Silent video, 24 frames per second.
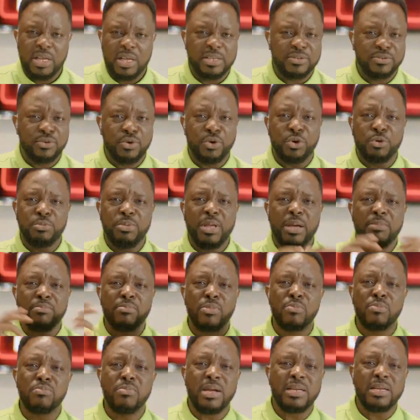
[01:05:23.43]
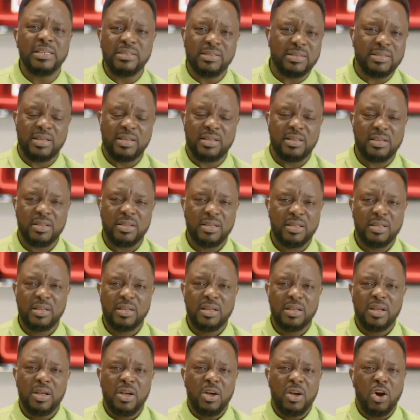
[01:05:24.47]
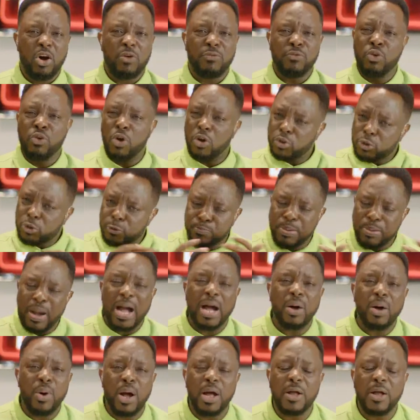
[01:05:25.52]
It's going to be a moment of God's power.